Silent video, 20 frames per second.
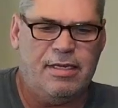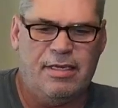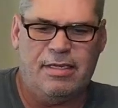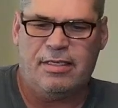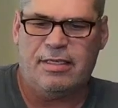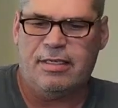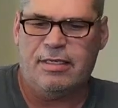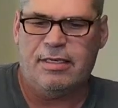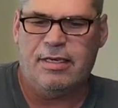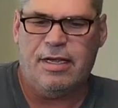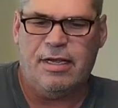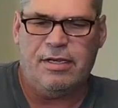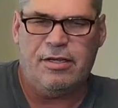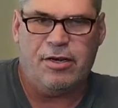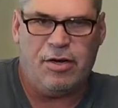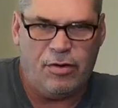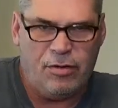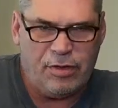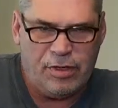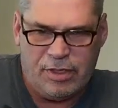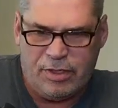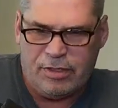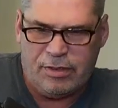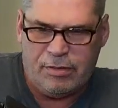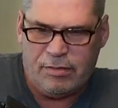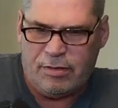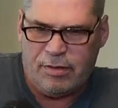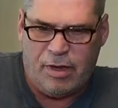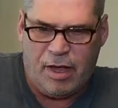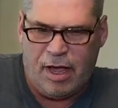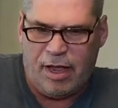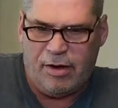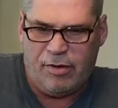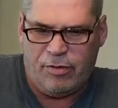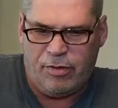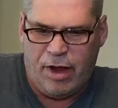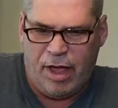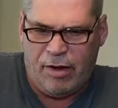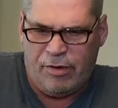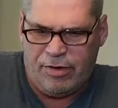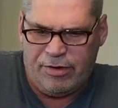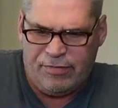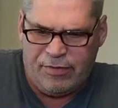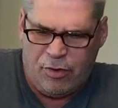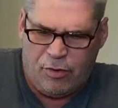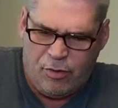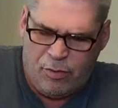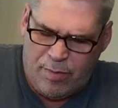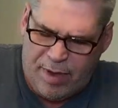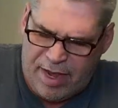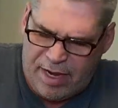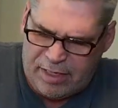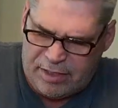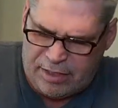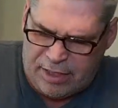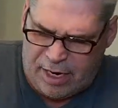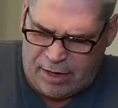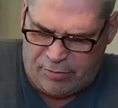It's, you know, it's, I don't even know who makes it.